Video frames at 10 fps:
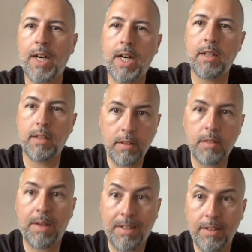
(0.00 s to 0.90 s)
Uh,
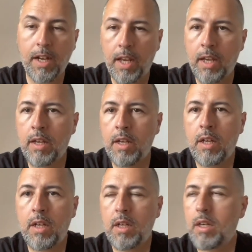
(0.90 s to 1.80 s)
this is basically
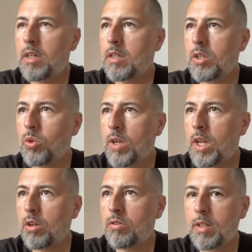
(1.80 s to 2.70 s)

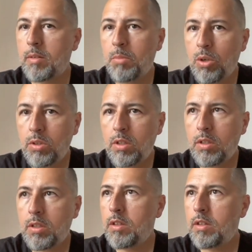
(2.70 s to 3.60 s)
Google Consent
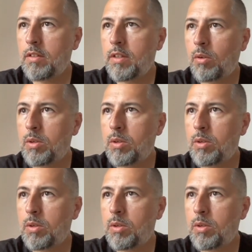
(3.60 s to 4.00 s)
Mode. This is